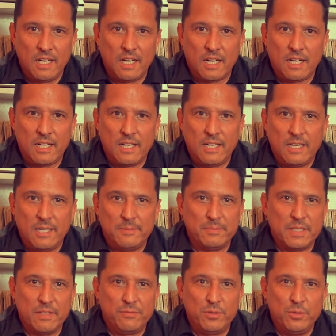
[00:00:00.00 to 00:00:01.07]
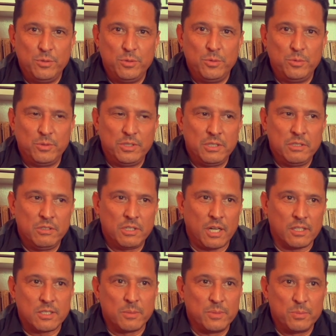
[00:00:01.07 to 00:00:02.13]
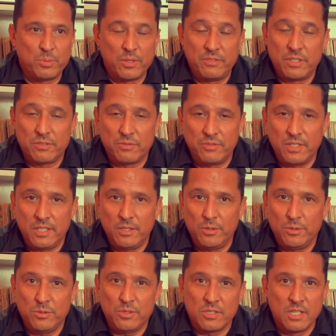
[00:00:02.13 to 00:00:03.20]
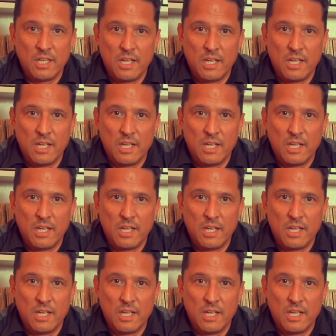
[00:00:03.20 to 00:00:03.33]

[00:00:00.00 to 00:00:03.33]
If you caught some of the previous videos,